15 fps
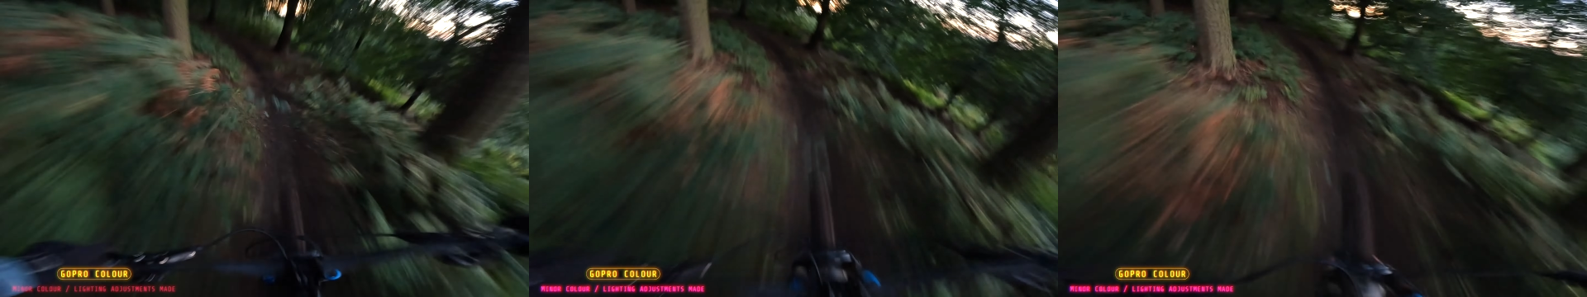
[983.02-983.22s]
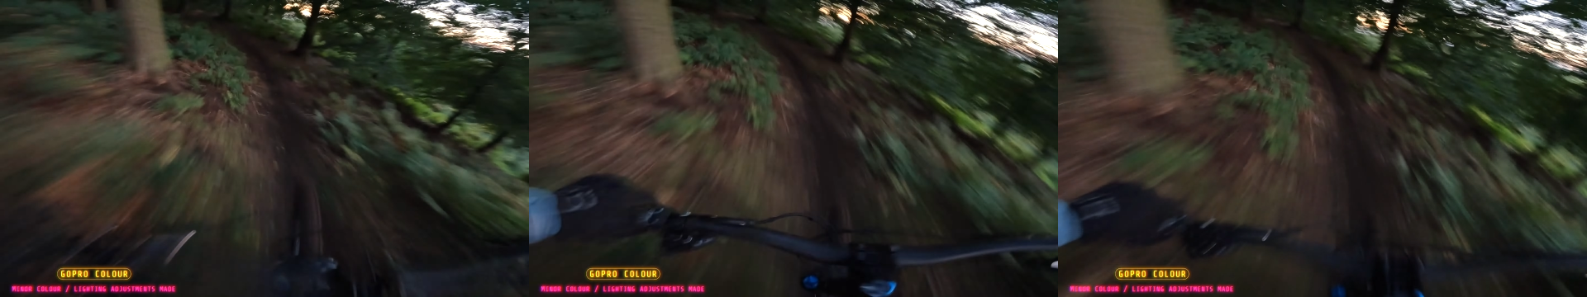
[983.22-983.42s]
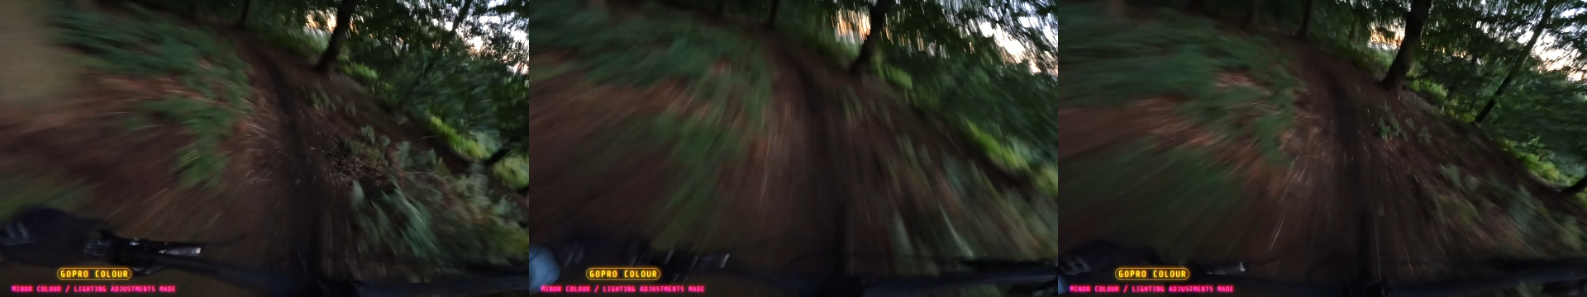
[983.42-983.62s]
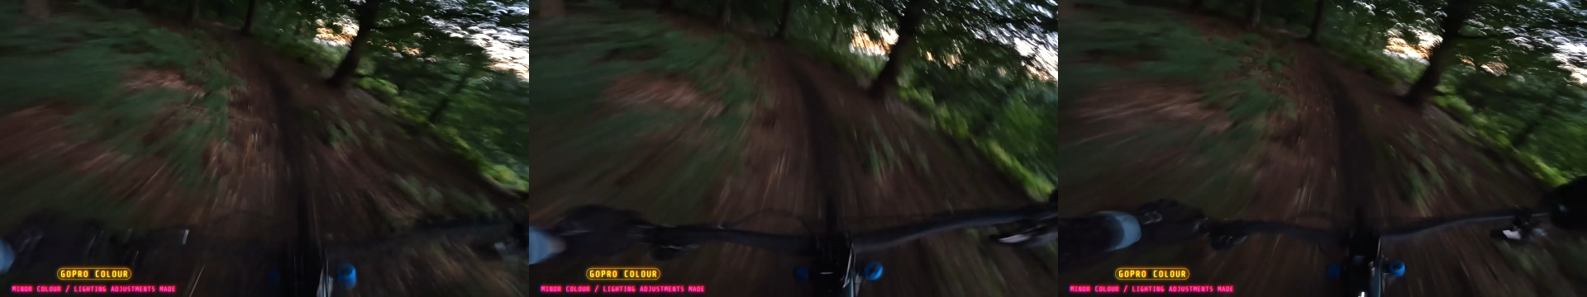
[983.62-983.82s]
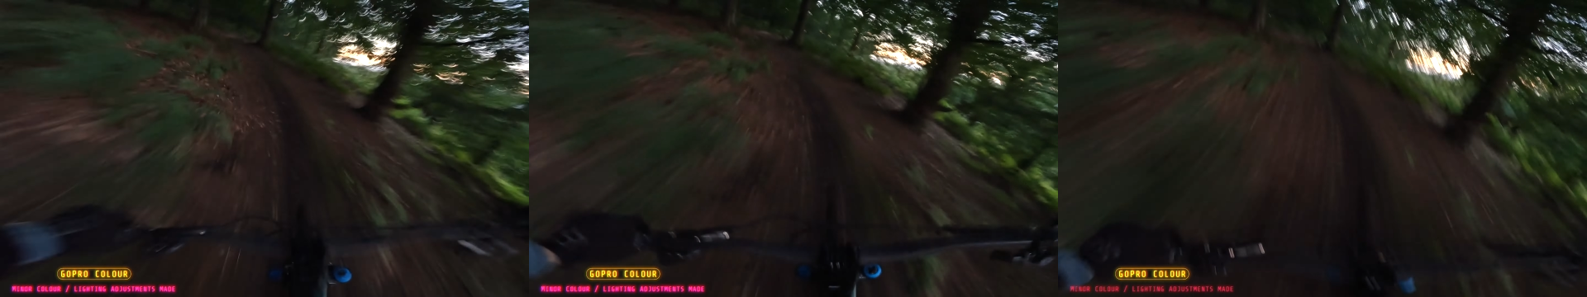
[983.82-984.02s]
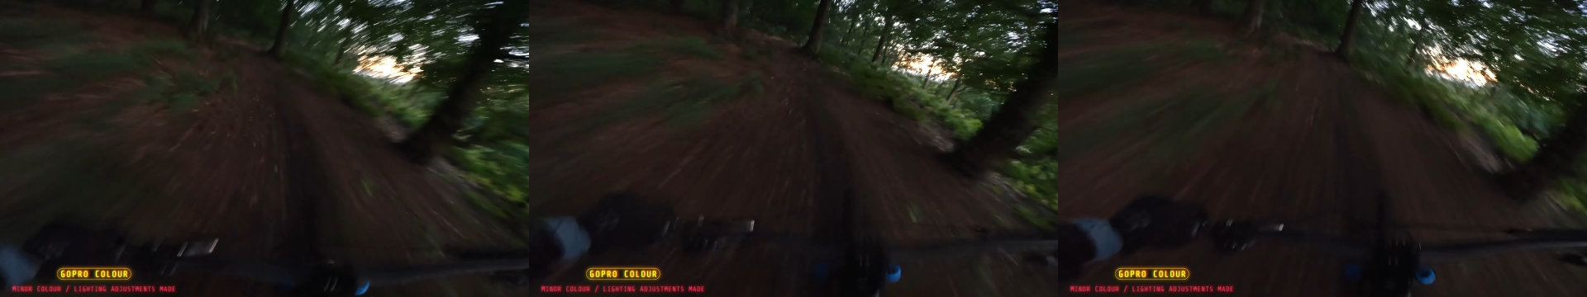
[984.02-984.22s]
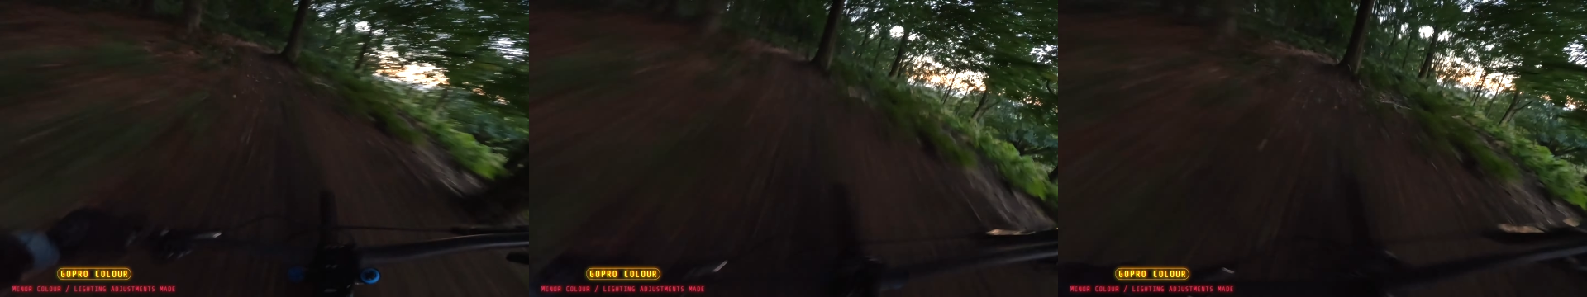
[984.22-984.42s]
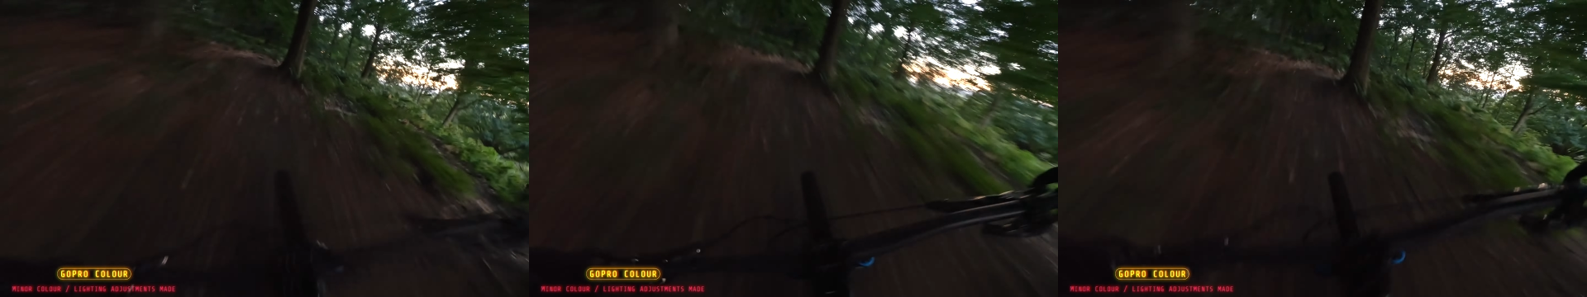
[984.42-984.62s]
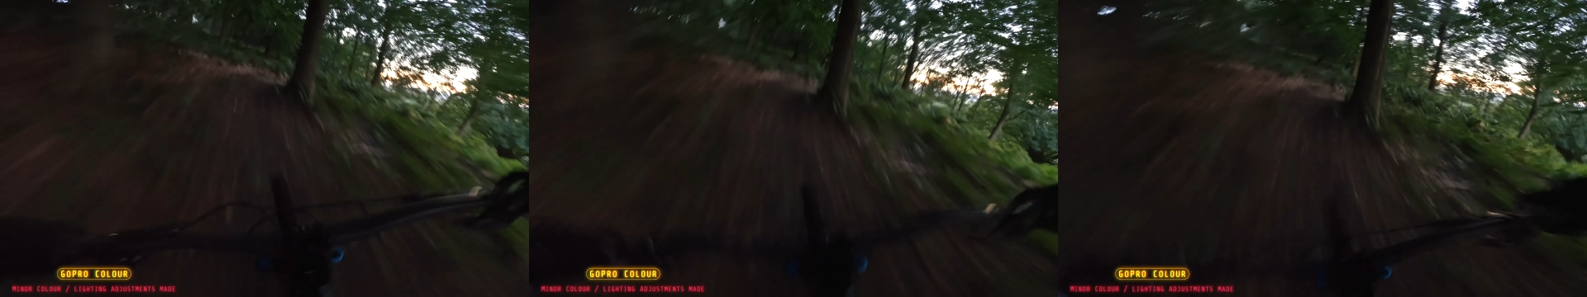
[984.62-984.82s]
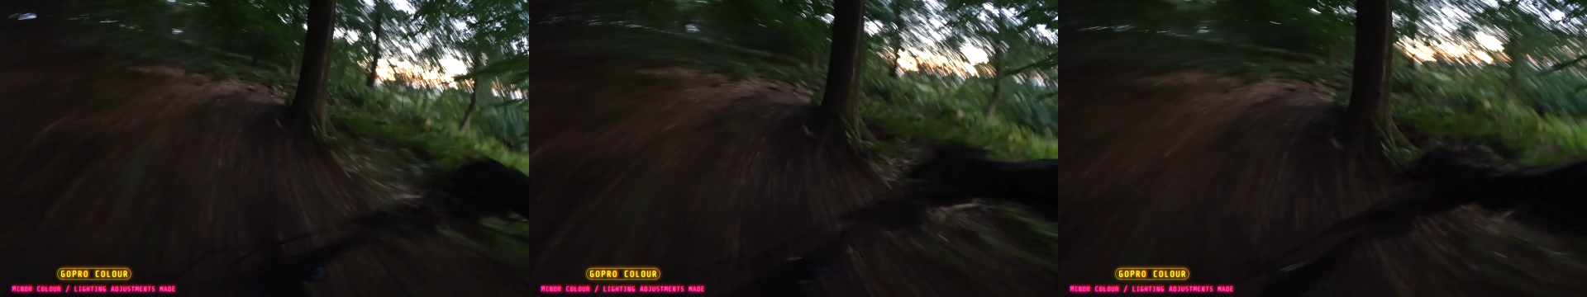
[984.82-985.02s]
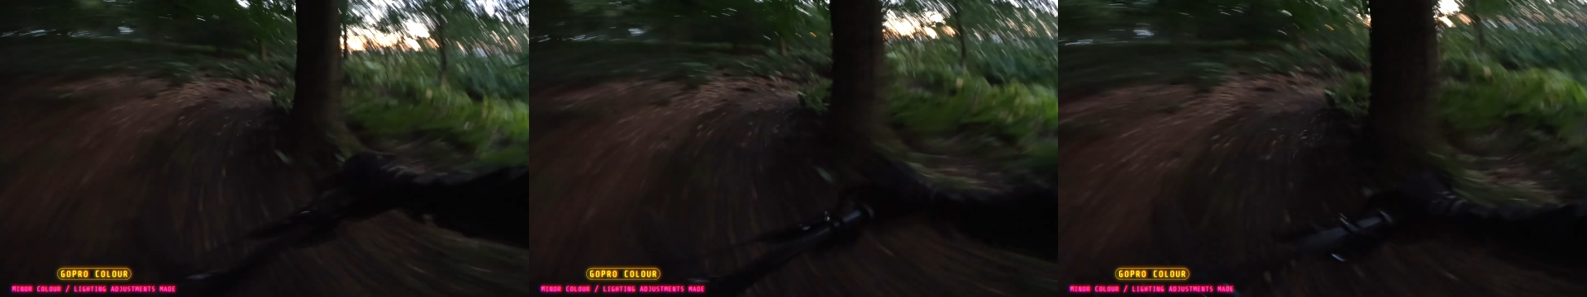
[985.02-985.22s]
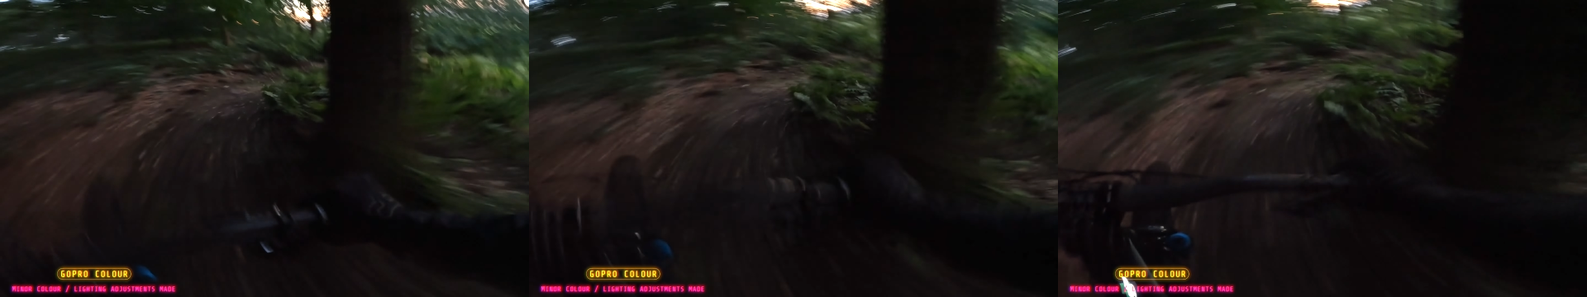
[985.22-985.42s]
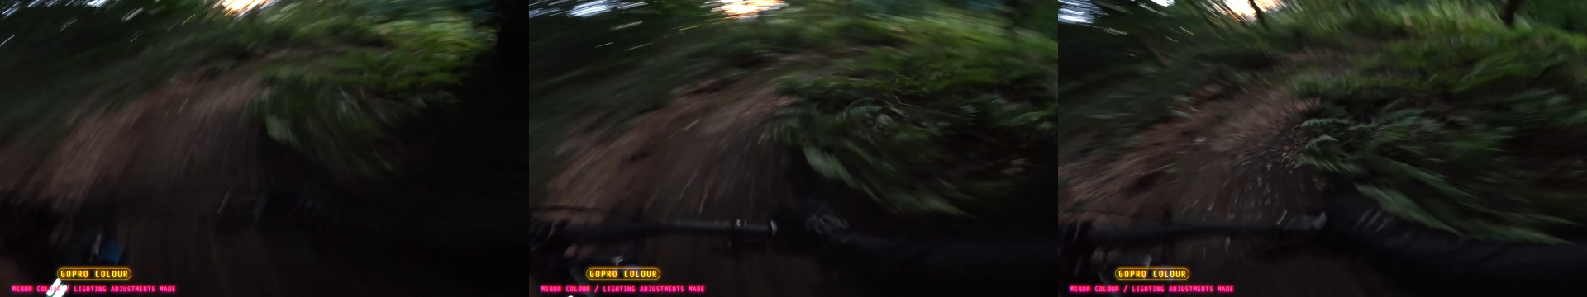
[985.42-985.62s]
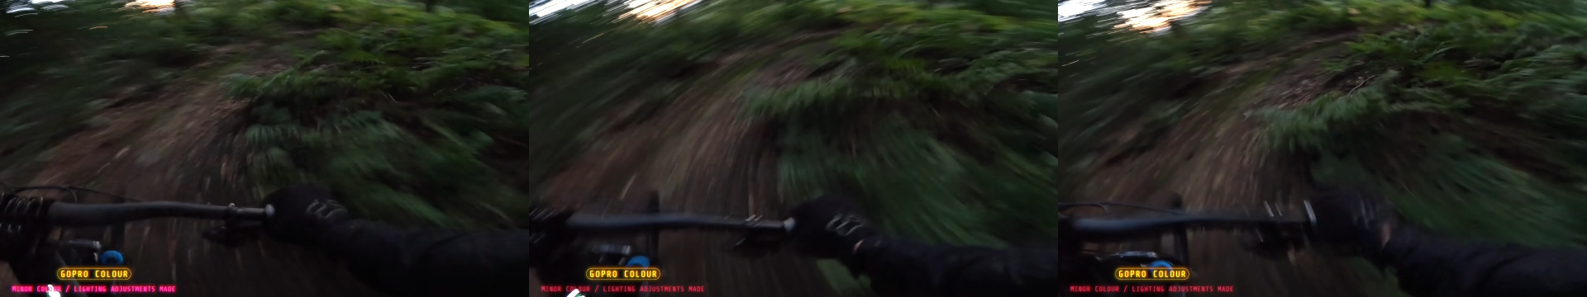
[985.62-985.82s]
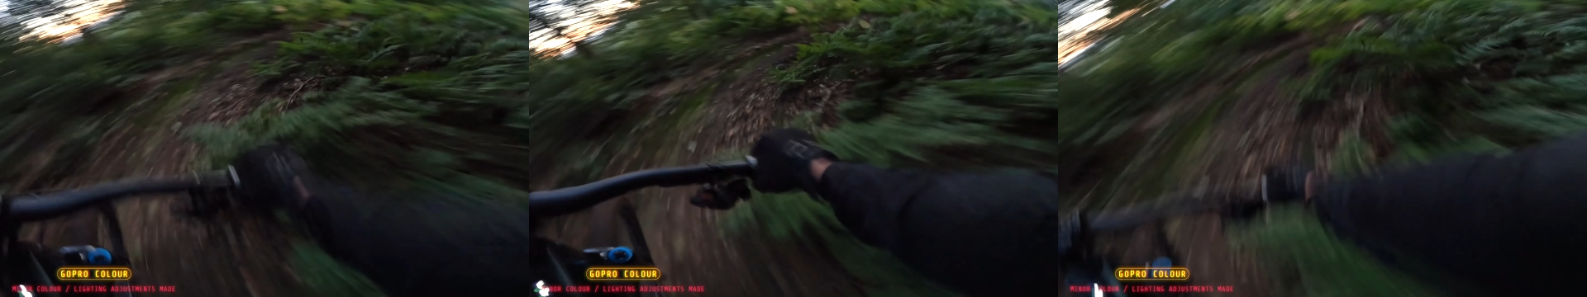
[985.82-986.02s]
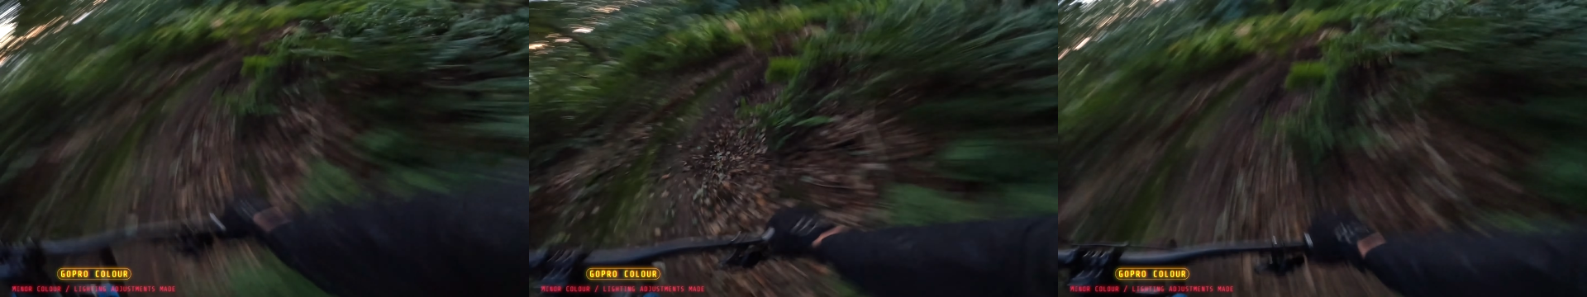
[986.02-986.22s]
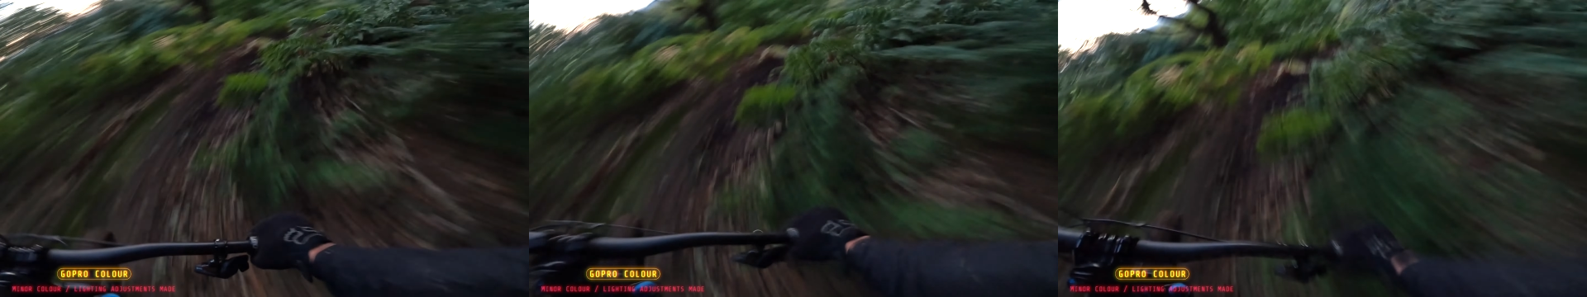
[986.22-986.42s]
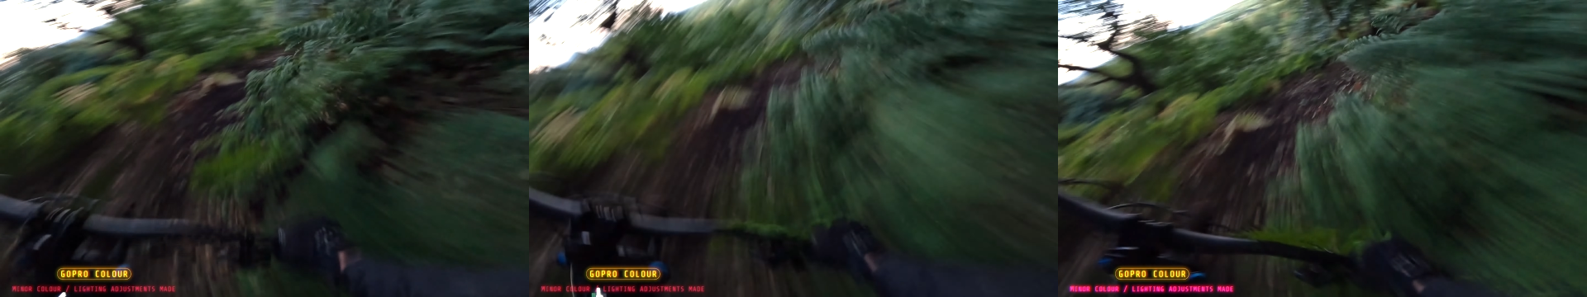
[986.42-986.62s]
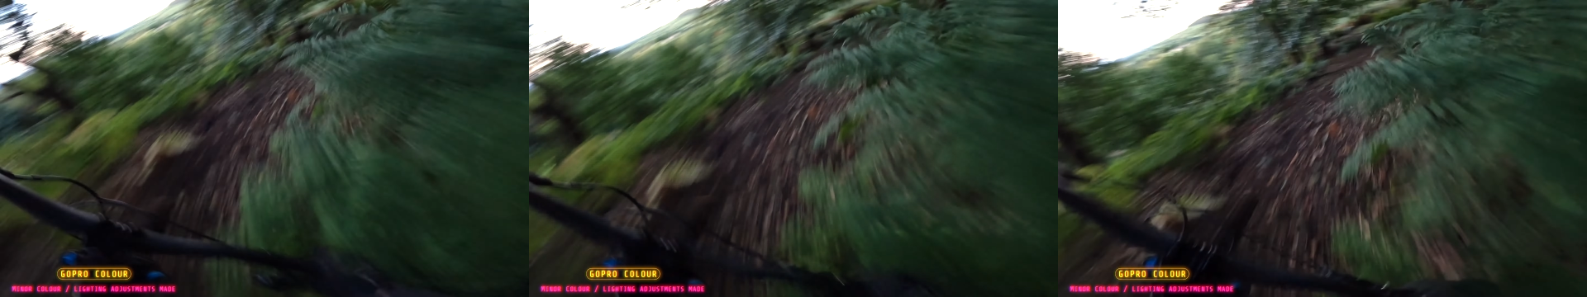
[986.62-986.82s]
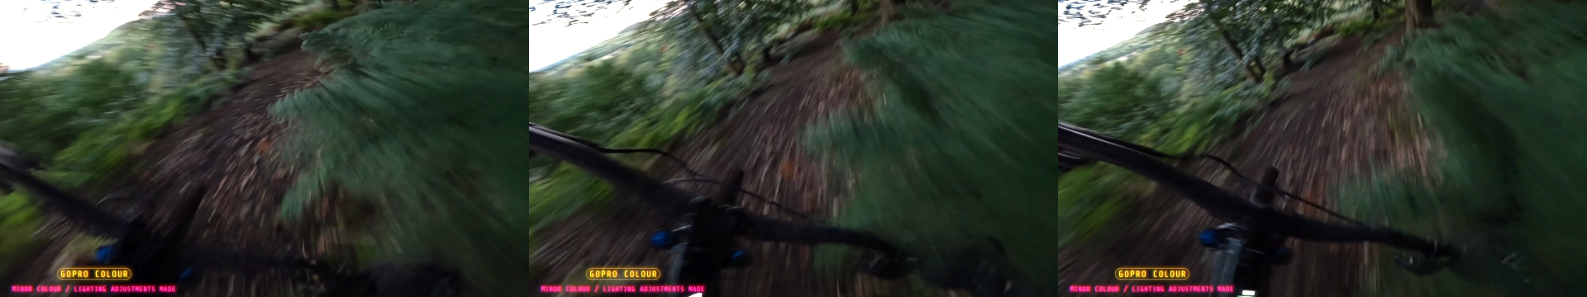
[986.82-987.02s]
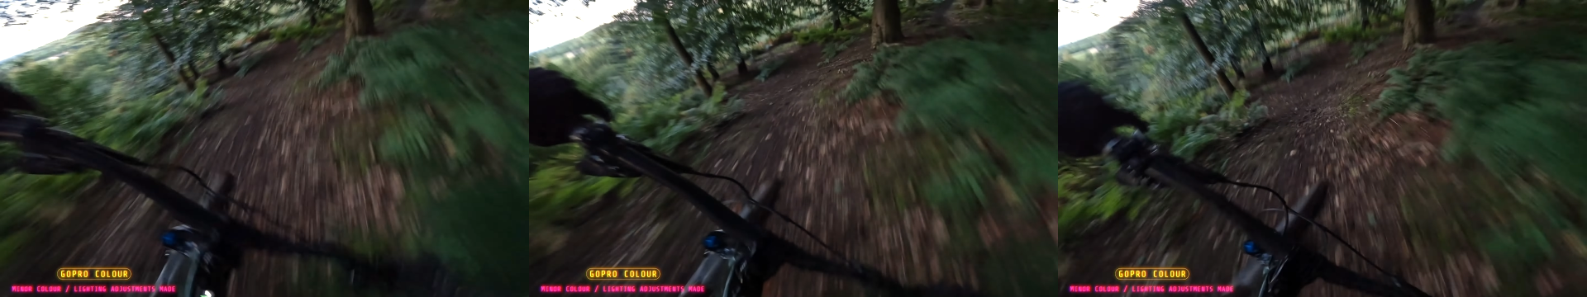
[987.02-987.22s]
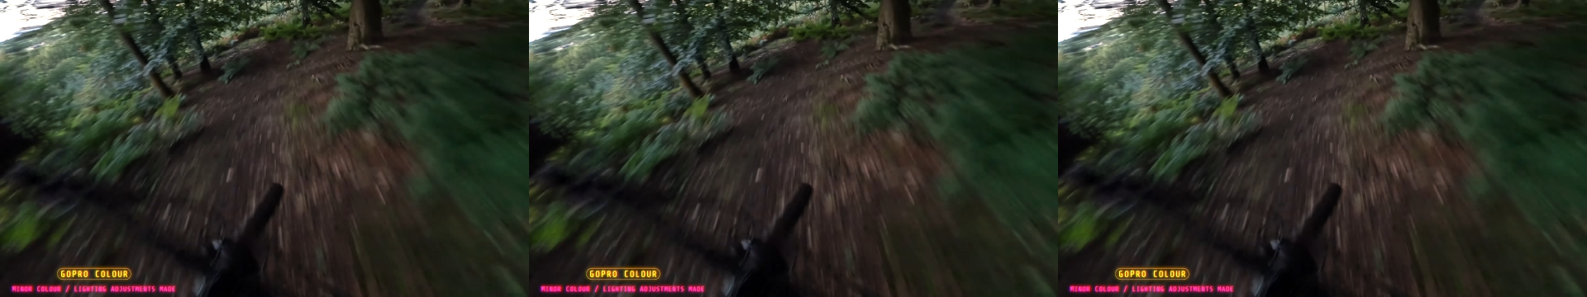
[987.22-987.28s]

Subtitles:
No face is visible, so there are no lips to read.